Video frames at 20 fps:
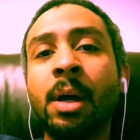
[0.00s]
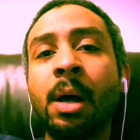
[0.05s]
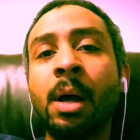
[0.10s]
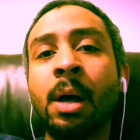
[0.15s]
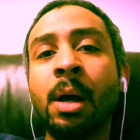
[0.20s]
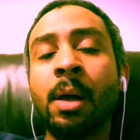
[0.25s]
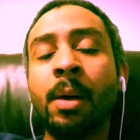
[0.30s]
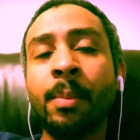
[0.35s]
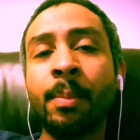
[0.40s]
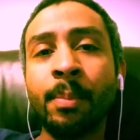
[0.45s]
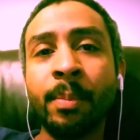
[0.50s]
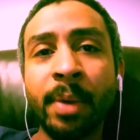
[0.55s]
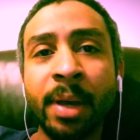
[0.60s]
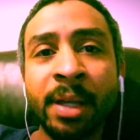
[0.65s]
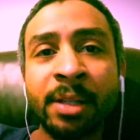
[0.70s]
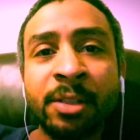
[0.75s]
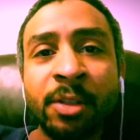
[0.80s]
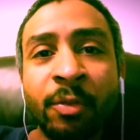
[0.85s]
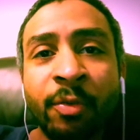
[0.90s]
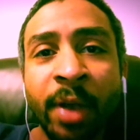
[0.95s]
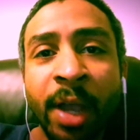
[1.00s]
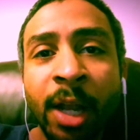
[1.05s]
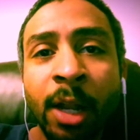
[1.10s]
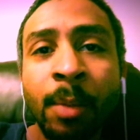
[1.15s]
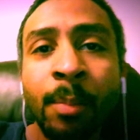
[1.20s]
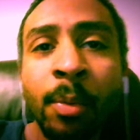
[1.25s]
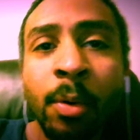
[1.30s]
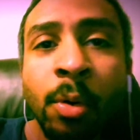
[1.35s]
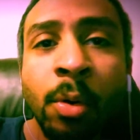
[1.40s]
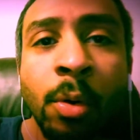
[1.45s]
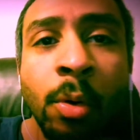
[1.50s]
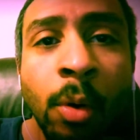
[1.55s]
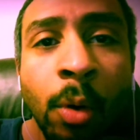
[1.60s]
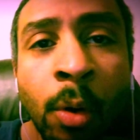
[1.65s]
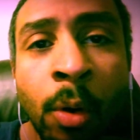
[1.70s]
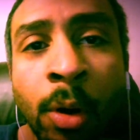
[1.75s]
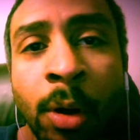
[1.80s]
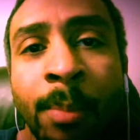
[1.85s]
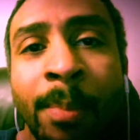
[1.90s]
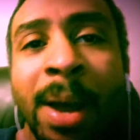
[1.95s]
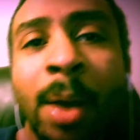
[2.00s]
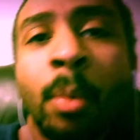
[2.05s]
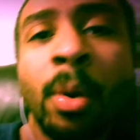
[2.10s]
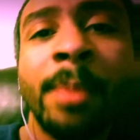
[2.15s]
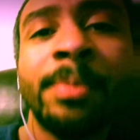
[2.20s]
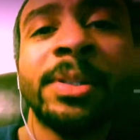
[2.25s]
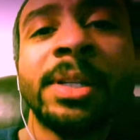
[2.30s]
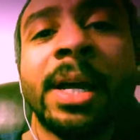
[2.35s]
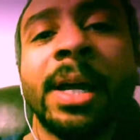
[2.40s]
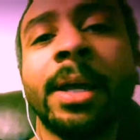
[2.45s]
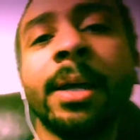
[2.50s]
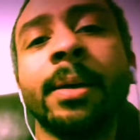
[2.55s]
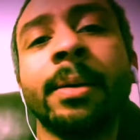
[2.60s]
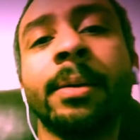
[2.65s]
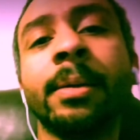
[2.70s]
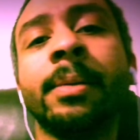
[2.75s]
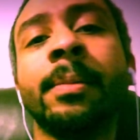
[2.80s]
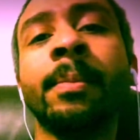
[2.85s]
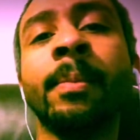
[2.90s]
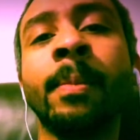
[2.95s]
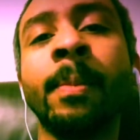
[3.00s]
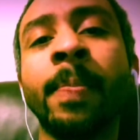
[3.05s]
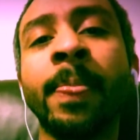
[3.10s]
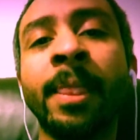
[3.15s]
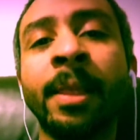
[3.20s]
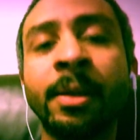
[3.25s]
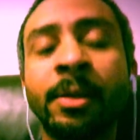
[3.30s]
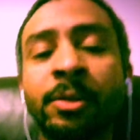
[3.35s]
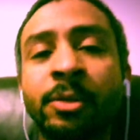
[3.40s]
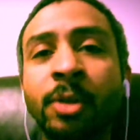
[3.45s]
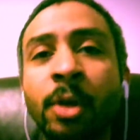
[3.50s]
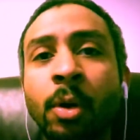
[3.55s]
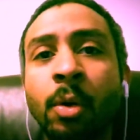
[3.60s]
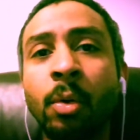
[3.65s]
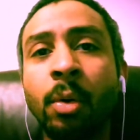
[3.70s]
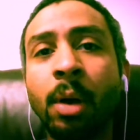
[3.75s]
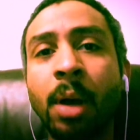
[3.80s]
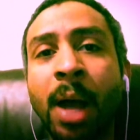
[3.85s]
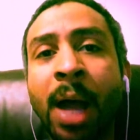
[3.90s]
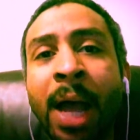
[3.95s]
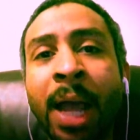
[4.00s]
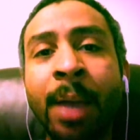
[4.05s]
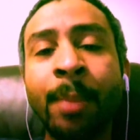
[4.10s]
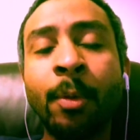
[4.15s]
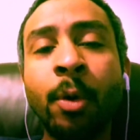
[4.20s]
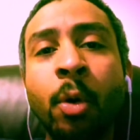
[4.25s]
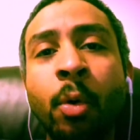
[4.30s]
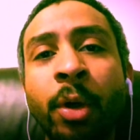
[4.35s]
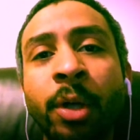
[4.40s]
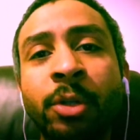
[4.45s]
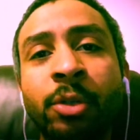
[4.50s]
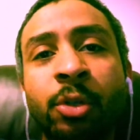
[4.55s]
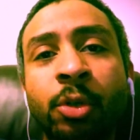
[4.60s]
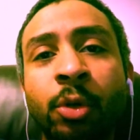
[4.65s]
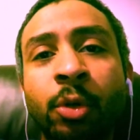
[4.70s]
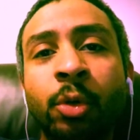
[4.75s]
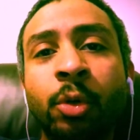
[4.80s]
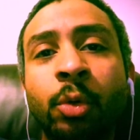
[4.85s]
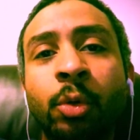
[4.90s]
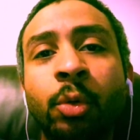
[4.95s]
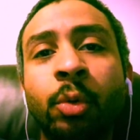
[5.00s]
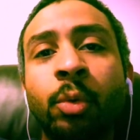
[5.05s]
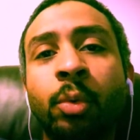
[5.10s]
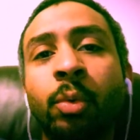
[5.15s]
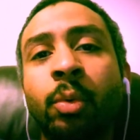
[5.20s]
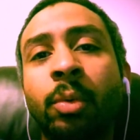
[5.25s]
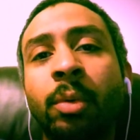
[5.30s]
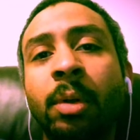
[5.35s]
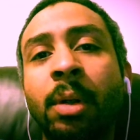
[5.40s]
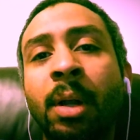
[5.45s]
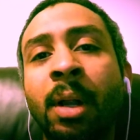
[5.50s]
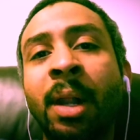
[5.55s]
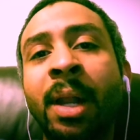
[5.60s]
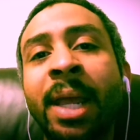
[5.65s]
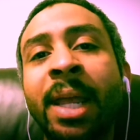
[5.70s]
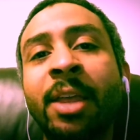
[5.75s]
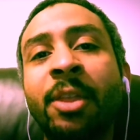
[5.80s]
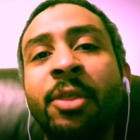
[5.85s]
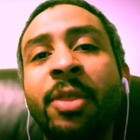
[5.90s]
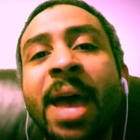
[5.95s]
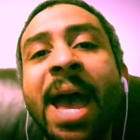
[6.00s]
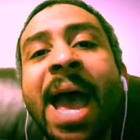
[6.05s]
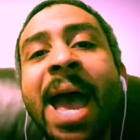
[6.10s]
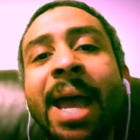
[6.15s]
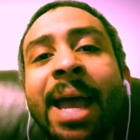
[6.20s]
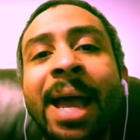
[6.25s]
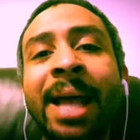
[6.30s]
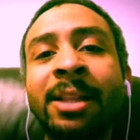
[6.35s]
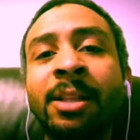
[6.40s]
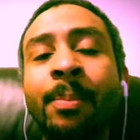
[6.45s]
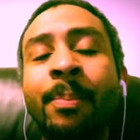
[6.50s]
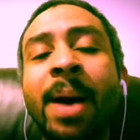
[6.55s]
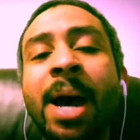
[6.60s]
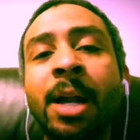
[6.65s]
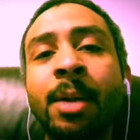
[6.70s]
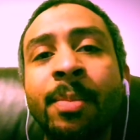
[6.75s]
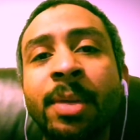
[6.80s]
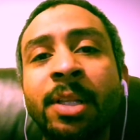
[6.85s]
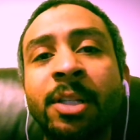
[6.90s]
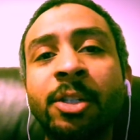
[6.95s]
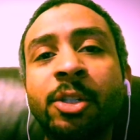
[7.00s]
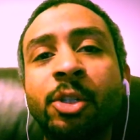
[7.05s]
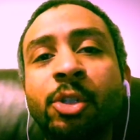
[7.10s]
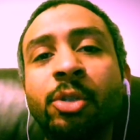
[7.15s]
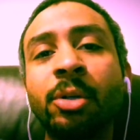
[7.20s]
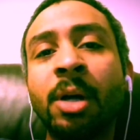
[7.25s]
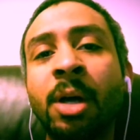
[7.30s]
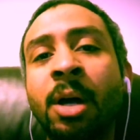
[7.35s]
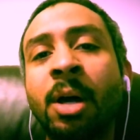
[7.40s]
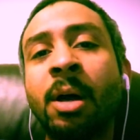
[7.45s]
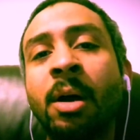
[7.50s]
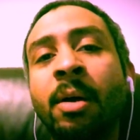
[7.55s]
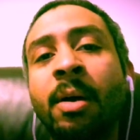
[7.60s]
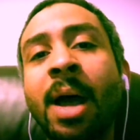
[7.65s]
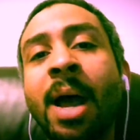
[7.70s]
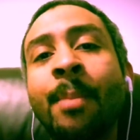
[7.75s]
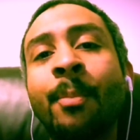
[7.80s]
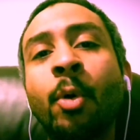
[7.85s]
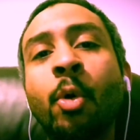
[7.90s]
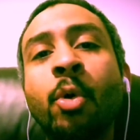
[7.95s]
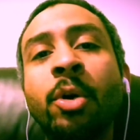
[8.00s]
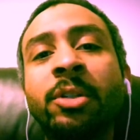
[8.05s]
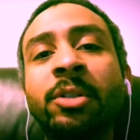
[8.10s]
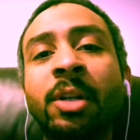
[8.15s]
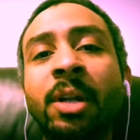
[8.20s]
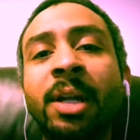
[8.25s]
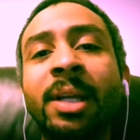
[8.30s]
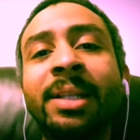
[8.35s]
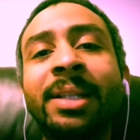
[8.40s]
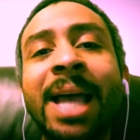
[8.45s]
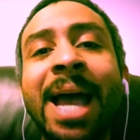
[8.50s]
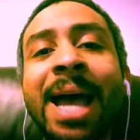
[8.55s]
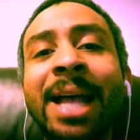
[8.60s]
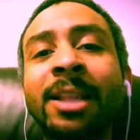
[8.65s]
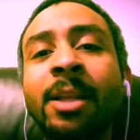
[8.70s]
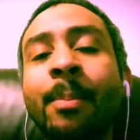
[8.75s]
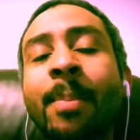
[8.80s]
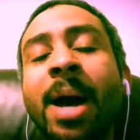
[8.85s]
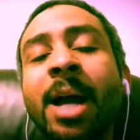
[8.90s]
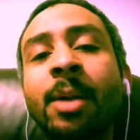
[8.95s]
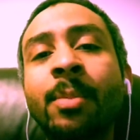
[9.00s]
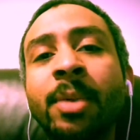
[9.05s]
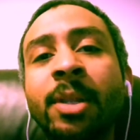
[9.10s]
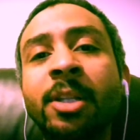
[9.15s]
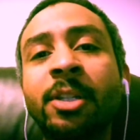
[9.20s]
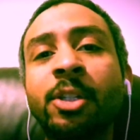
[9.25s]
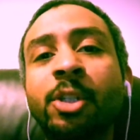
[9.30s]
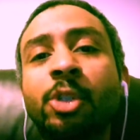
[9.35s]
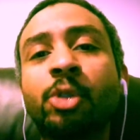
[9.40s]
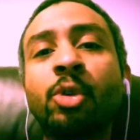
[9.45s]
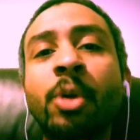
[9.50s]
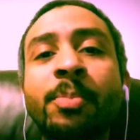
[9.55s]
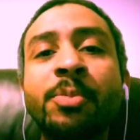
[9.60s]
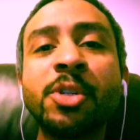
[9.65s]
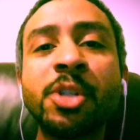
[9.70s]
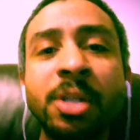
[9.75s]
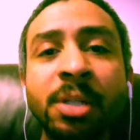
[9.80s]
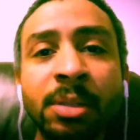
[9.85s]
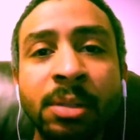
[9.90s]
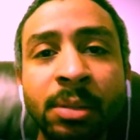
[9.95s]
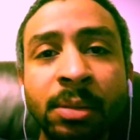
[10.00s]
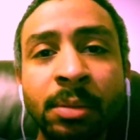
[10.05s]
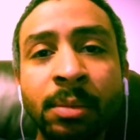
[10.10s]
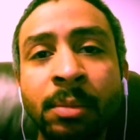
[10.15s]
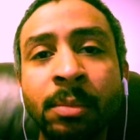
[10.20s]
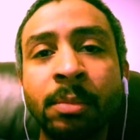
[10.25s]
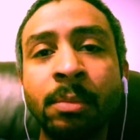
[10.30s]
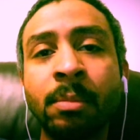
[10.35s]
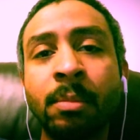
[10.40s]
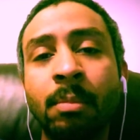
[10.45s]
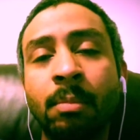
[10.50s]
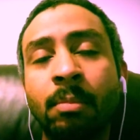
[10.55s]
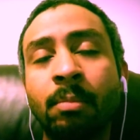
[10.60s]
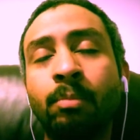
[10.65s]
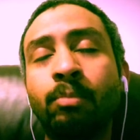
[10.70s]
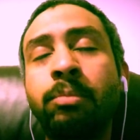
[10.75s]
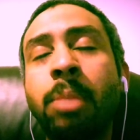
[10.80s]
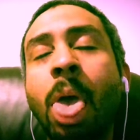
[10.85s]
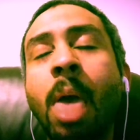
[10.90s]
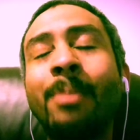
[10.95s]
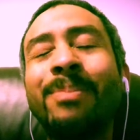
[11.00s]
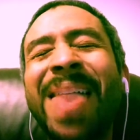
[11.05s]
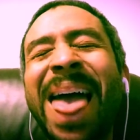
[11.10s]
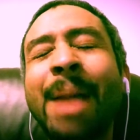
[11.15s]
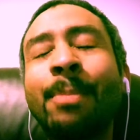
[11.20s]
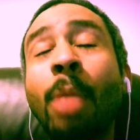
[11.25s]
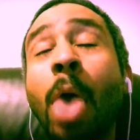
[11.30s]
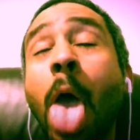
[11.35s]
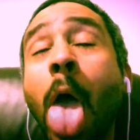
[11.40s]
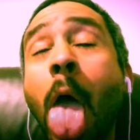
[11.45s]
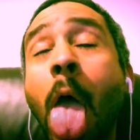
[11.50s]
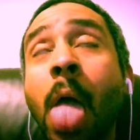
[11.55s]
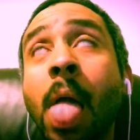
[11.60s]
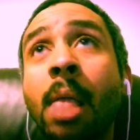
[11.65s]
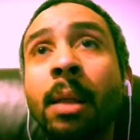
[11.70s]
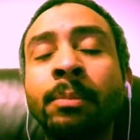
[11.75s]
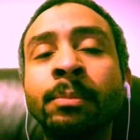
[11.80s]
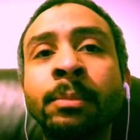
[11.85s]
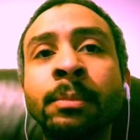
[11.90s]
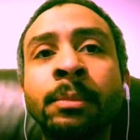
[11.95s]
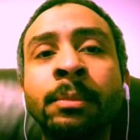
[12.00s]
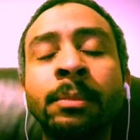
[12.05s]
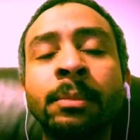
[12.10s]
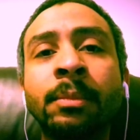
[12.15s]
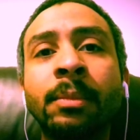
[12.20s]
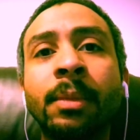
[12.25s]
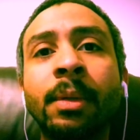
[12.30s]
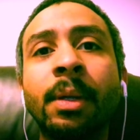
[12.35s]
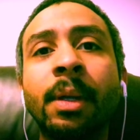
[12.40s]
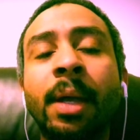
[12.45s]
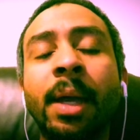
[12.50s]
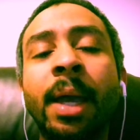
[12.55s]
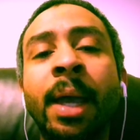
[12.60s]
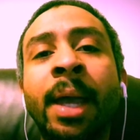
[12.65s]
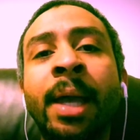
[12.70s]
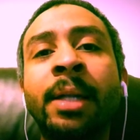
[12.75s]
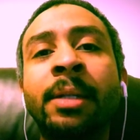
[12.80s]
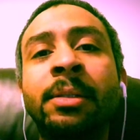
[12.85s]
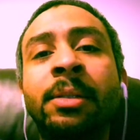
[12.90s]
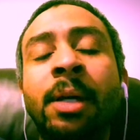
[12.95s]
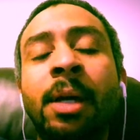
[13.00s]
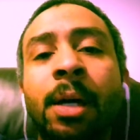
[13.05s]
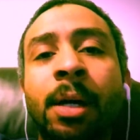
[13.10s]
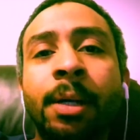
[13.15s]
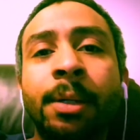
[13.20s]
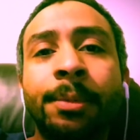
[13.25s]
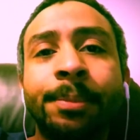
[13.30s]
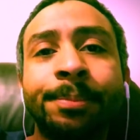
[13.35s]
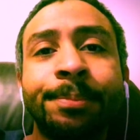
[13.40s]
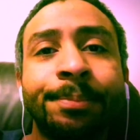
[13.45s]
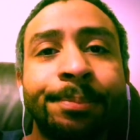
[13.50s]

Um, it's available on my website. So I am going to link that at the bottom of the. Uh, I'm going to link that at the bottom of the description. Blah blah blah, and uh,